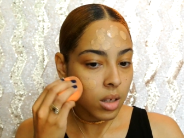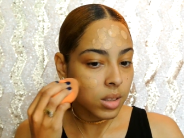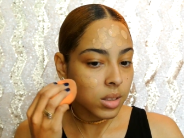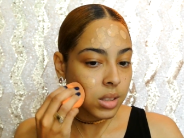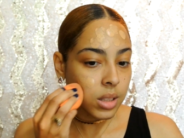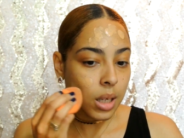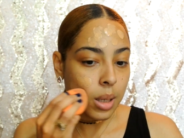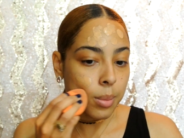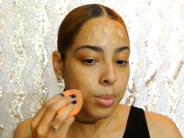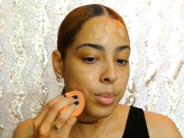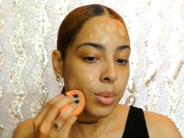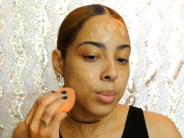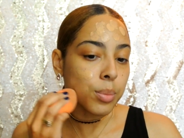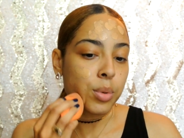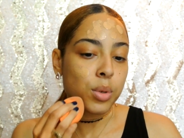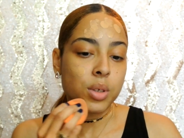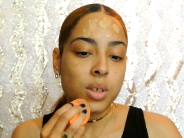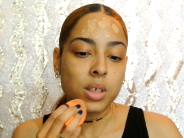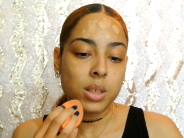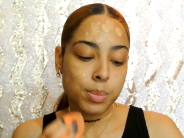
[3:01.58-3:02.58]
damp
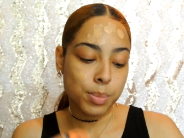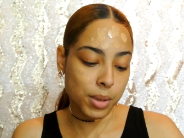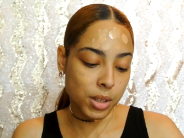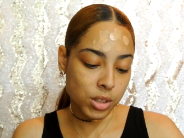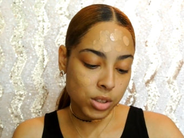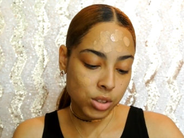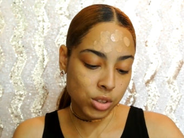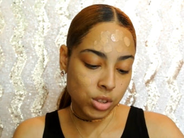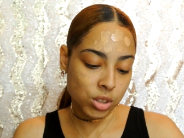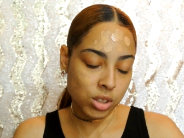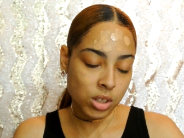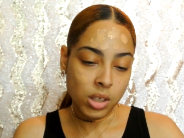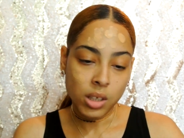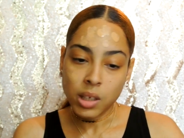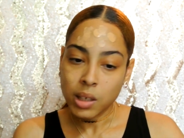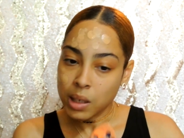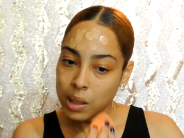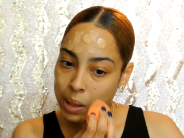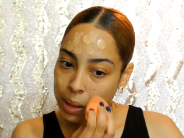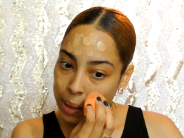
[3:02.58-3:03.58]
beauty sponge,
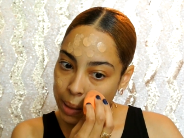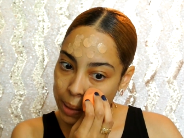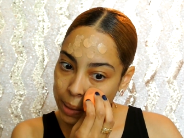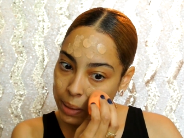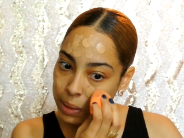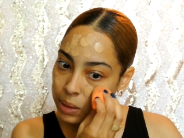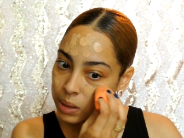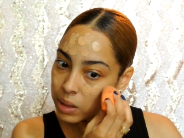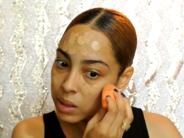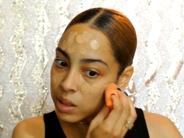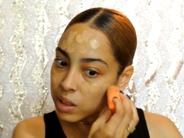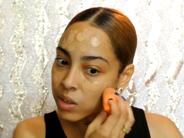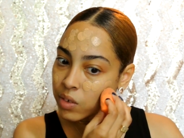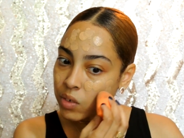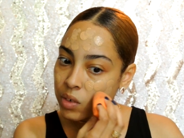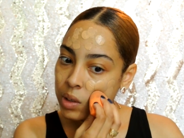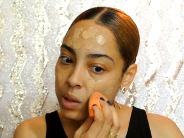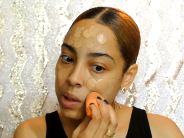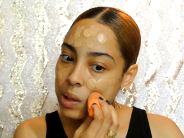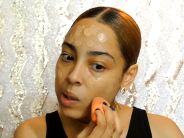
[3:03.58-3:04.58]
it
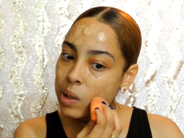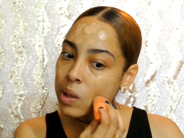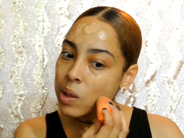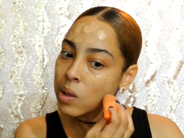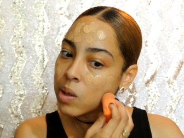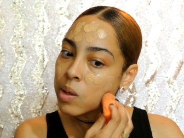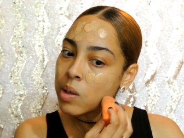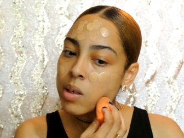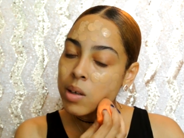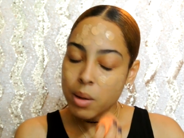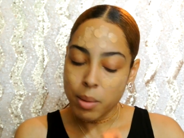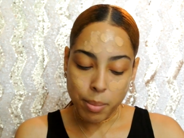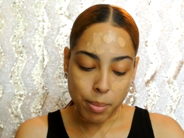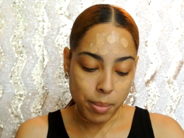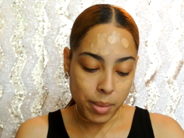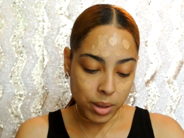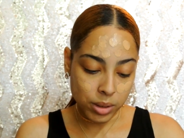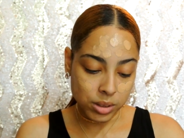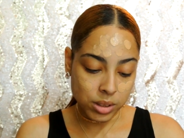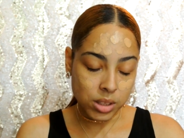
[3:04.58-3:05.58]
literally
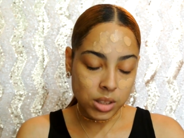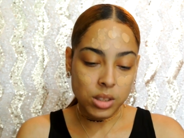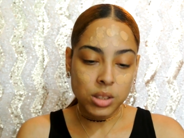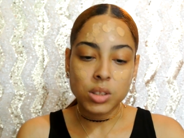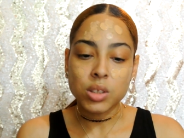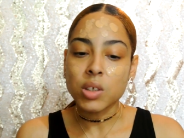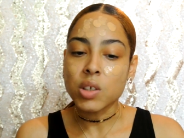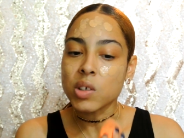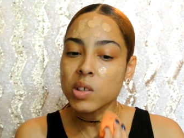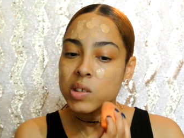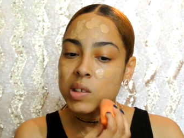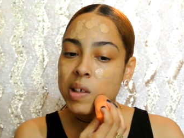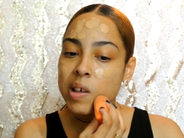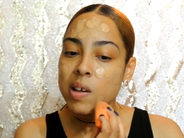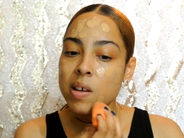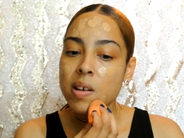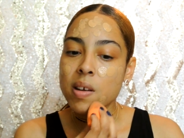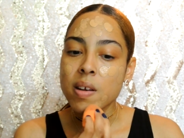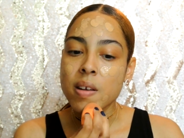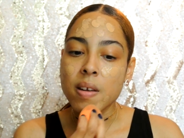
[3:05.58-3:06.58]
melts into your
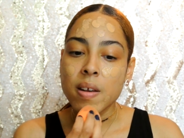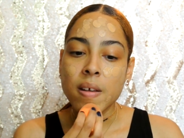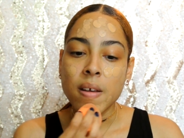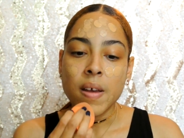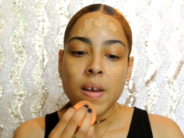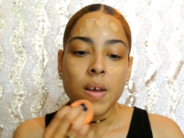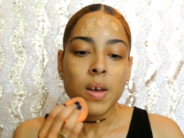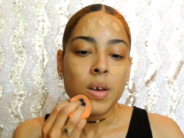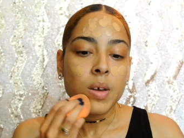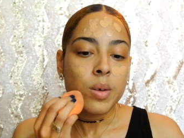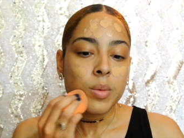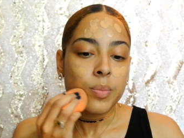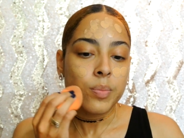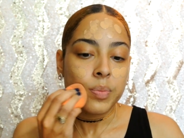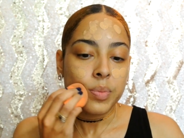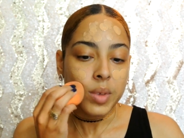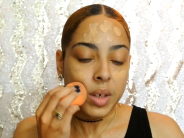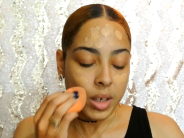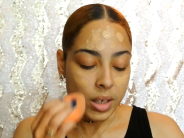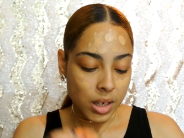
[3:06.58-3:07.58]
skin.
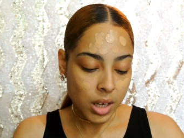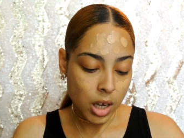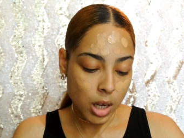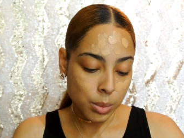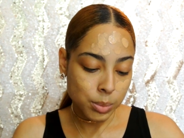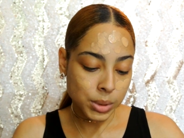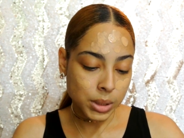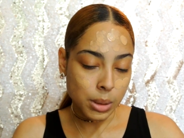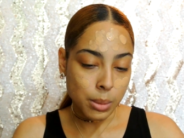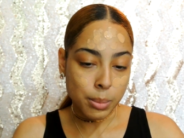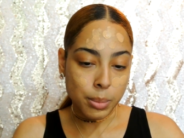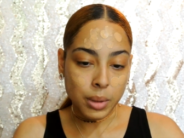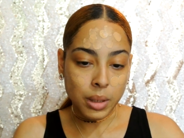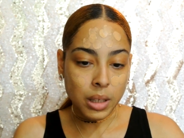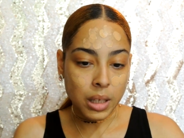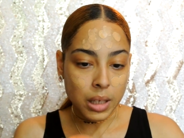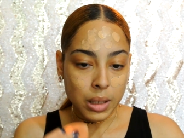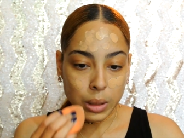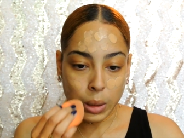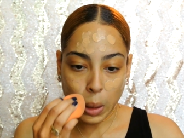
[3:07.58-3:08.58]
It helps
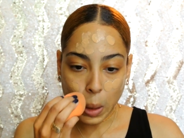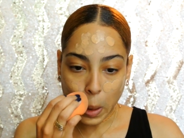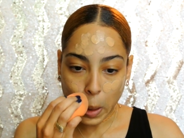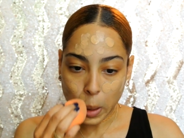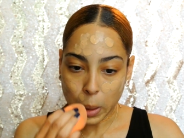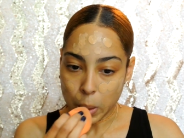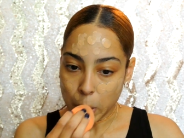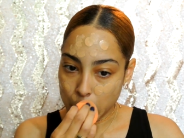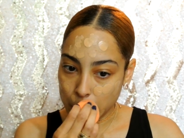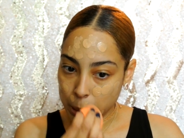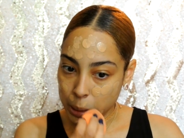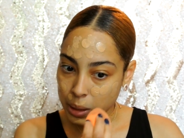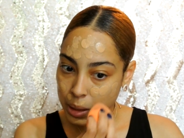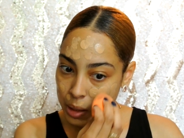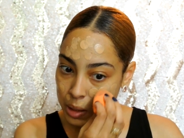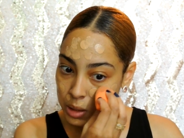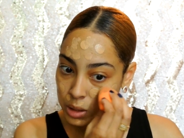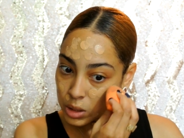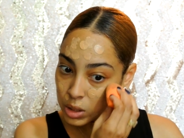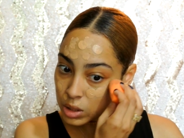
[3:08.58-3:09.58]
blend your
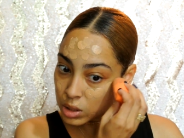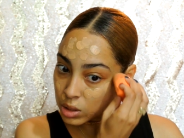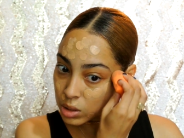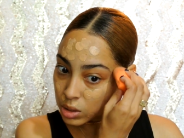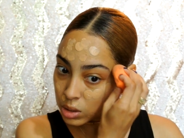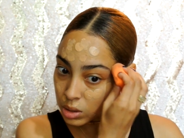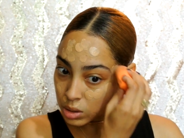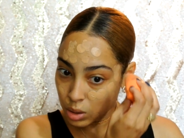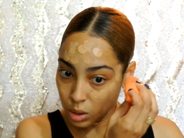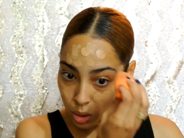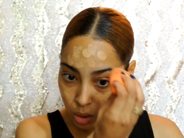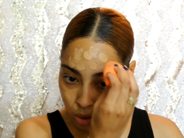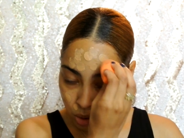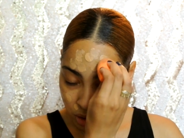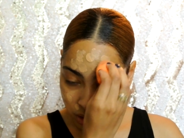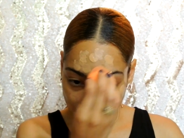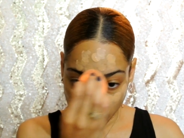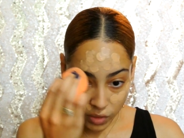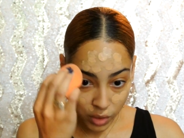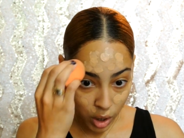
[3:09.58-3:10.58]
skin
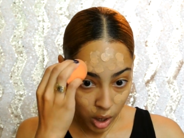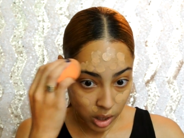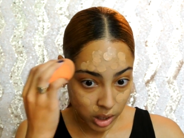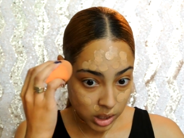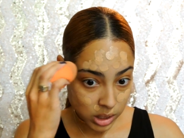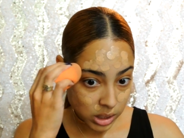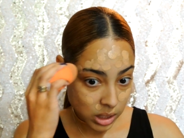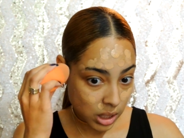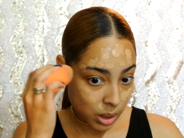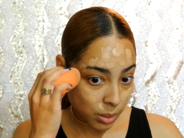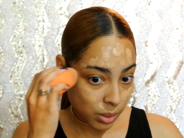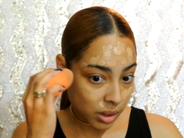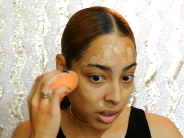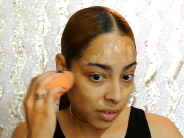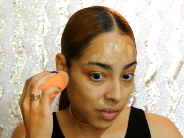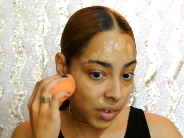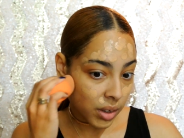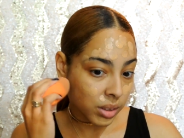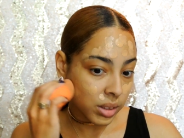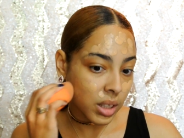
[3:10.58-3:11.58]
so flawlessly with the
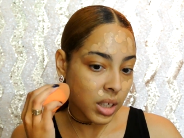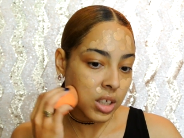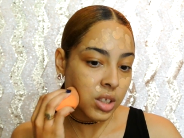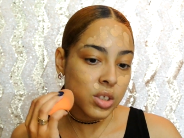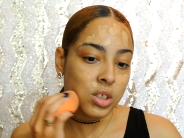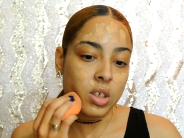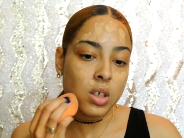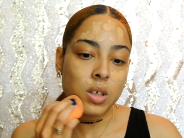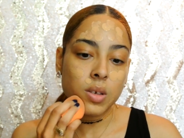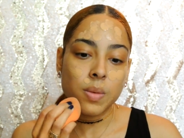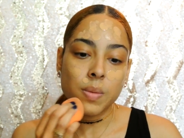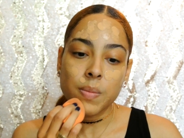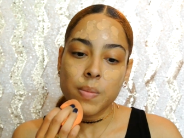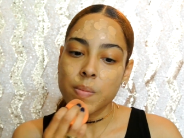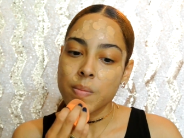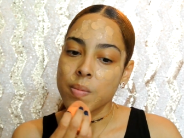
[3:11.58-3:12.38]
foundation,